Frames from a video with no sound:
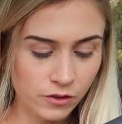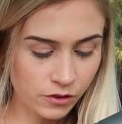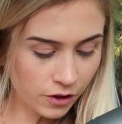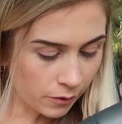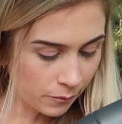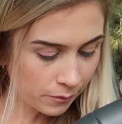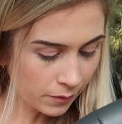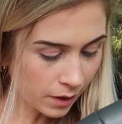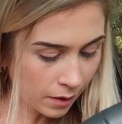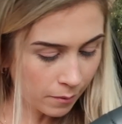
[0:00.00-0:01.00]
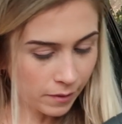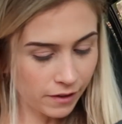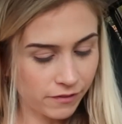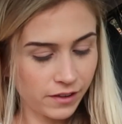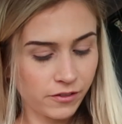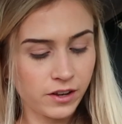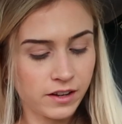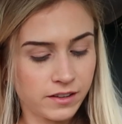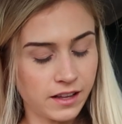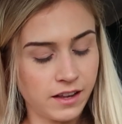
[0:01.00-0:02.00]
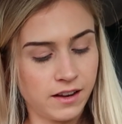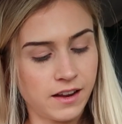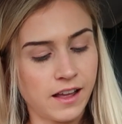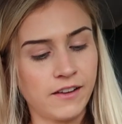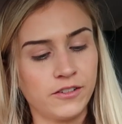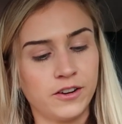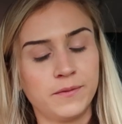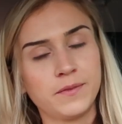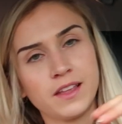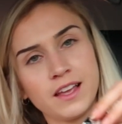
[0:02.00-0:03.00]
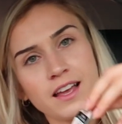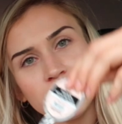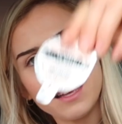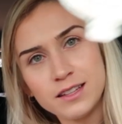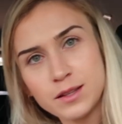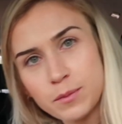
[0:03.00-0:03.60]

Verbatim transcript: So, my favorite scent ever is